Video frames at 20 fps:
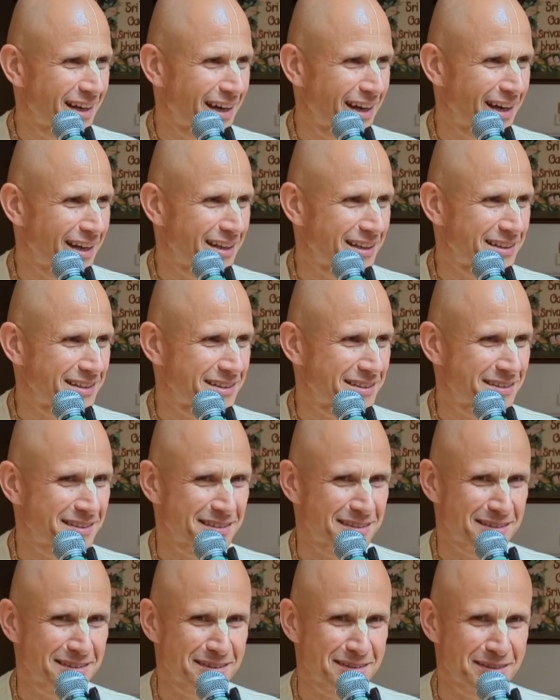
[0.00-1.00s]
And
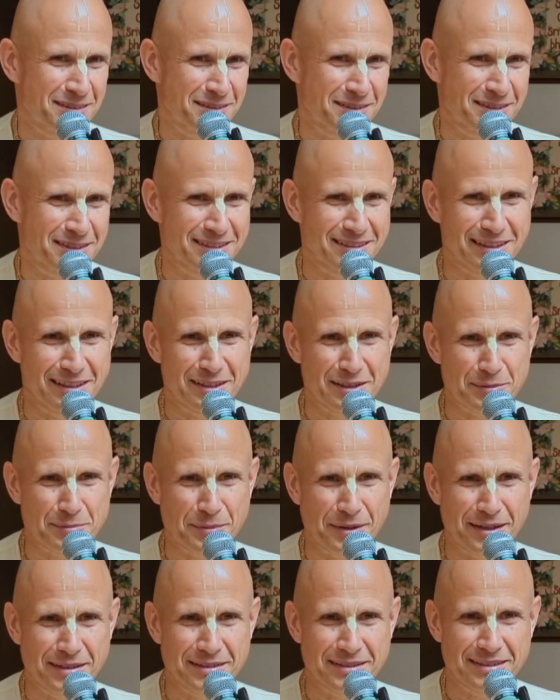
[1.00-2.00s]
Gadadhar
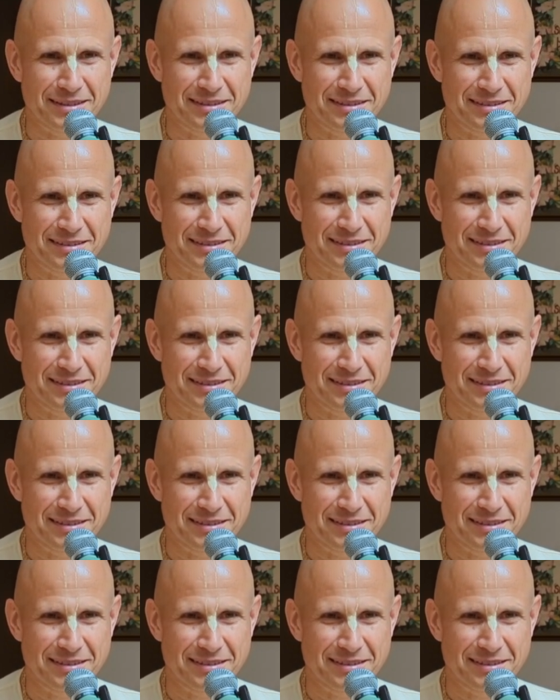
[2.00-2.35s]
Pandit,